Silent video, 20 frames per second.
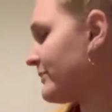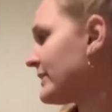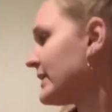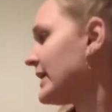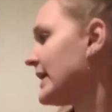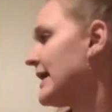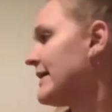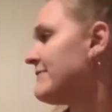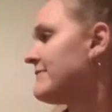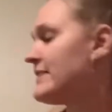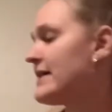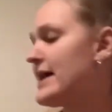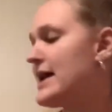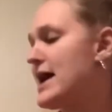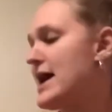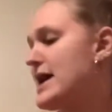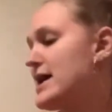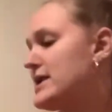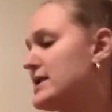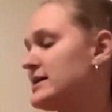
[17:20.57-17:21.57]
And
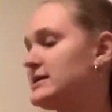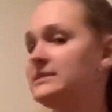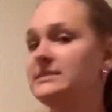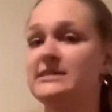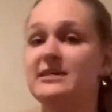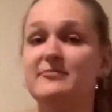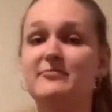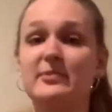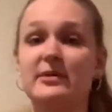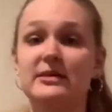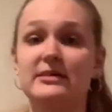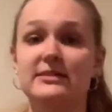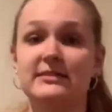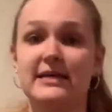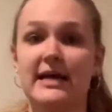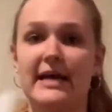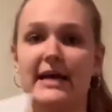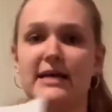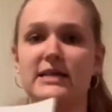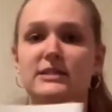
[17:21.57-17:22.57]
then dip a
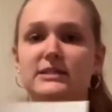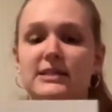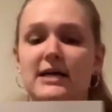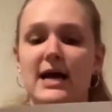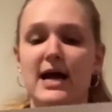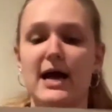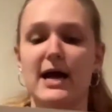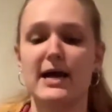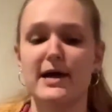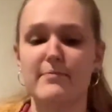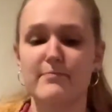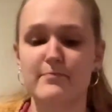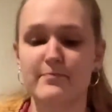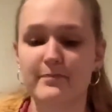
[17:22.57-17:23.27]
second time.